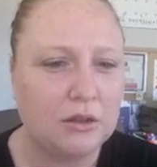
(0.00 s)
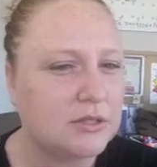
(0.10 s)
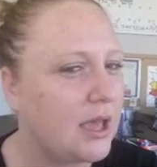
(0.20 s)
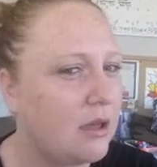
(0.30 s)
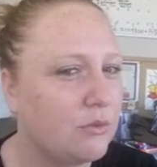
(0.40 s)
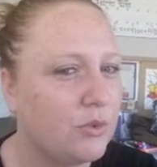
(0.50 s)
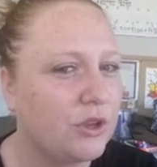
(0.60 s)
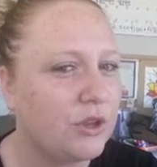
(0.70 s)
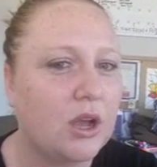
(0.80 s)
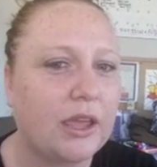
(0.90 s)
Is that what
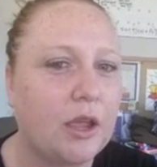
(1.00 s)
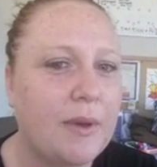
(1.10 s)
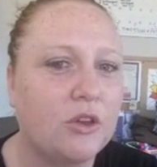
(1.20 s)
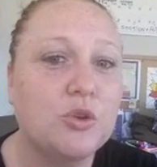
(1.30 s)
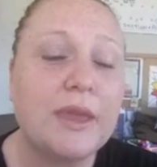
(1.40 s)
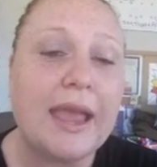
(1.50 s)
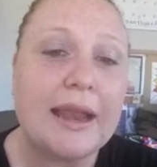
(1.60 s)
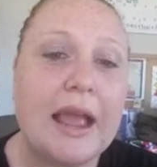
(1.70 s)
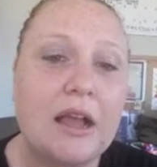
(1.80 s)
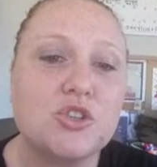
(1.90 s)
you're talking about? You
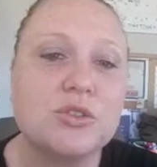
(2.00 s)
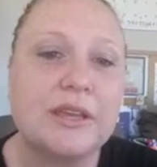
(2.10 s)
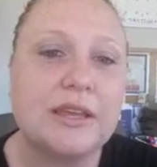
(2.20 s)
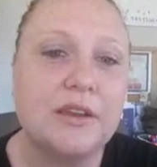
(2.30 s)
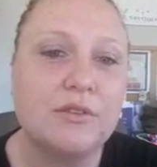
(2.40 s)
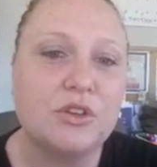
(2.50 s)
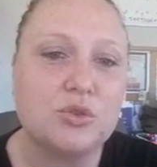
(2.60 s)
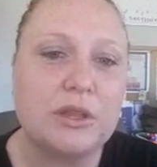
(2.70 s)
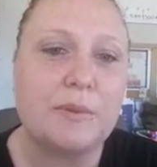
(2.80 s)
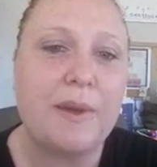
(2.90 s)
can actually
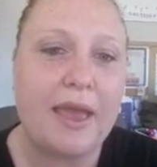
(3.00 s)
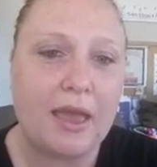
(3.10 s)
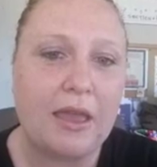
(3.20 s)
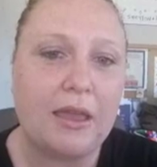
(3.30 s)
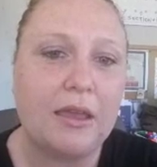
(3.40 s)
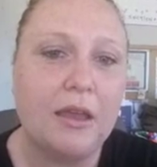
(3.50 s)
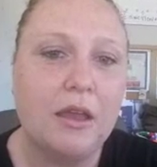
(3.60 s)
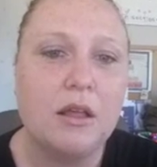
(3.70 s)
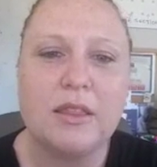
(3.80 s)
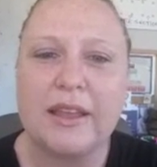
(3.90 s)
individually pay
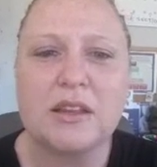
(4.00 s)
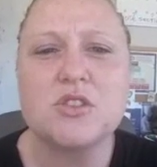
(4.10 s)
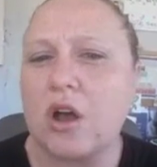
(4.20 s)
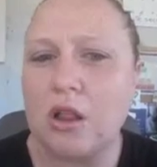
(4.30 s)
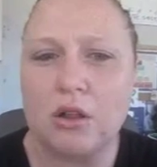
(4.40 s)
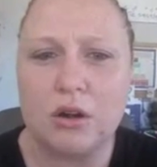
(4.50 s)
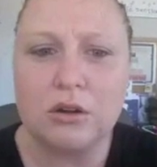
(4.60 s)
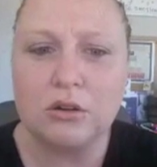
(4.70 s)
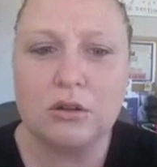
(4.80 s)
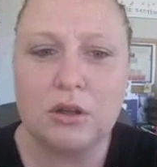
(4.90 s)
like
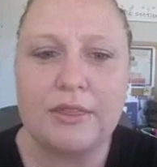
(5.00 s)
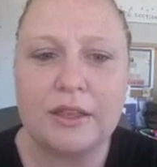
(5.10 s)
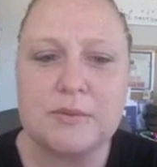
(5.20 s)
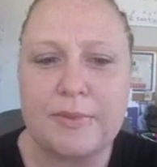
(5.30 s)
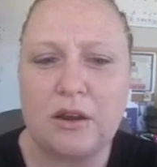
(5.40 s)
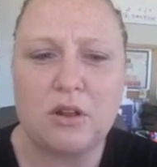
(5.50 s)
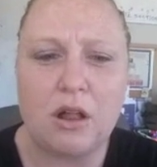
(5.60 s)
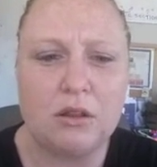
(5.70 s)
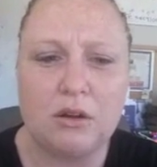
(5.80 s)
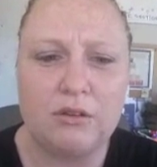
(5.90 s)
$1. I think it's about
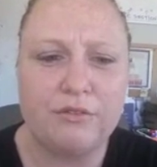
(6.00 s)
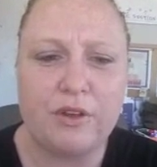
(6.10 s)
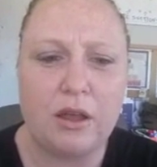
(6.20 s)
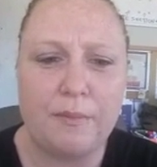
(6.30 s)
$1 of